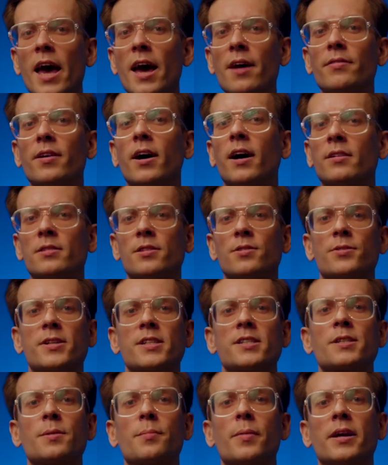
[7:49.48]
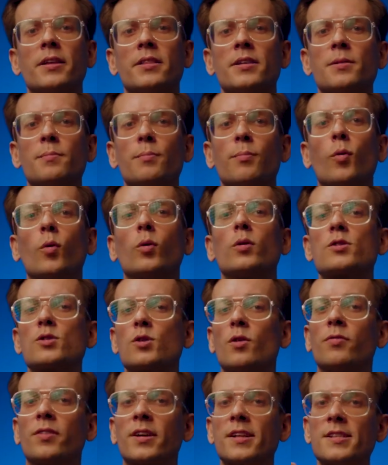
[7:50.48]
ever underestimate the importance
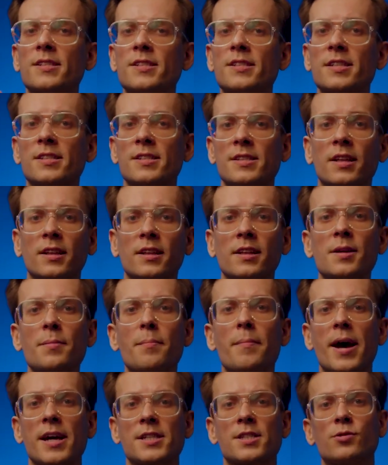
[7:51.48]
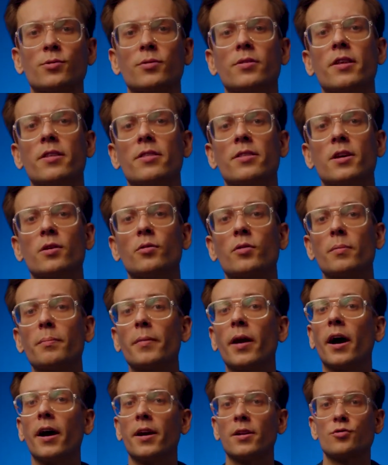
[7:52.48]
of consistently mastering the theory
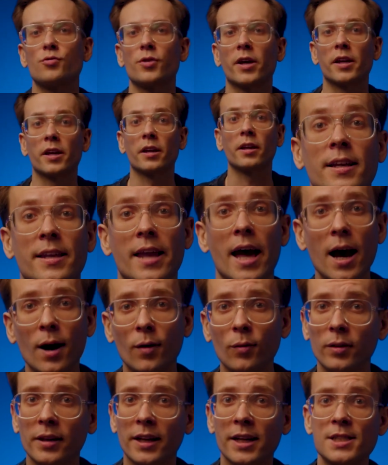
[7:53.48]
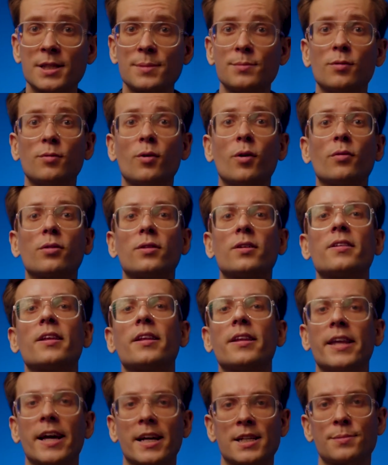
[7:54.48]
behind trading. Now let's move on to the
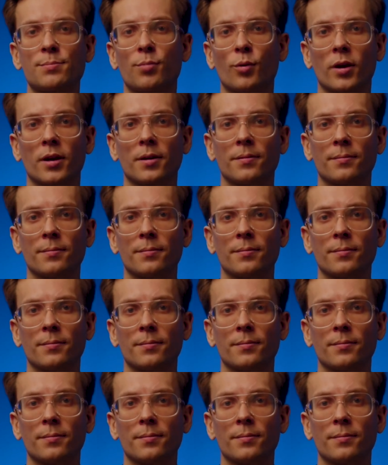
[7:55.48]
next point.